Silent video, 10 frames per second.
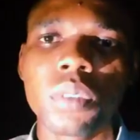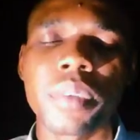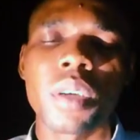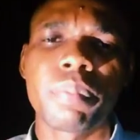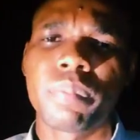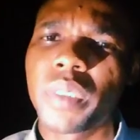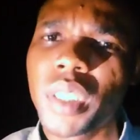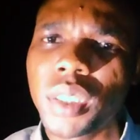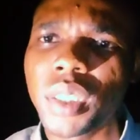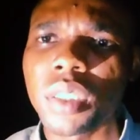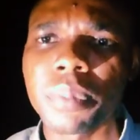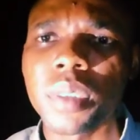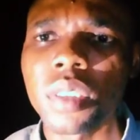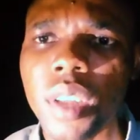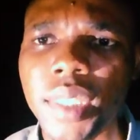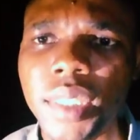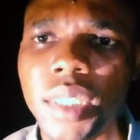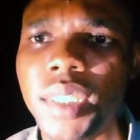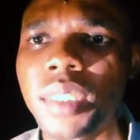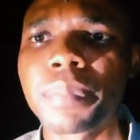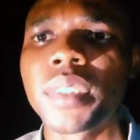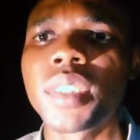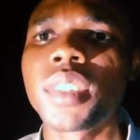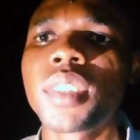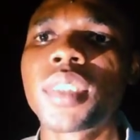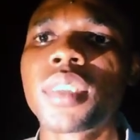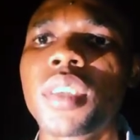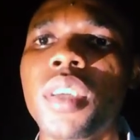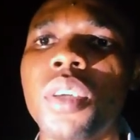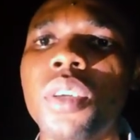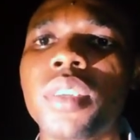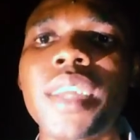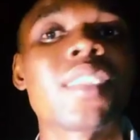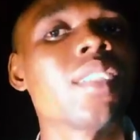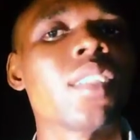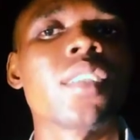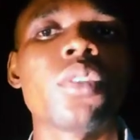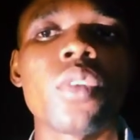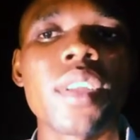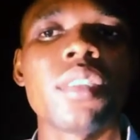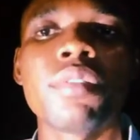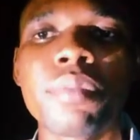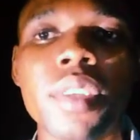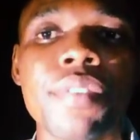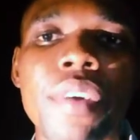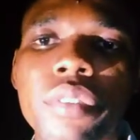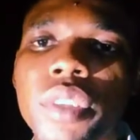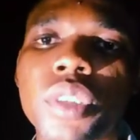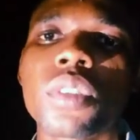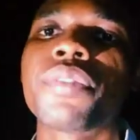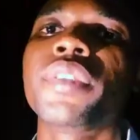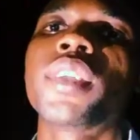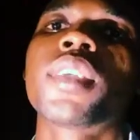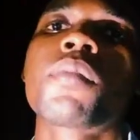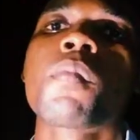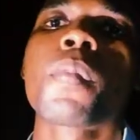roadmap, HTML and CSS basics. That is, you learn the foundation of it.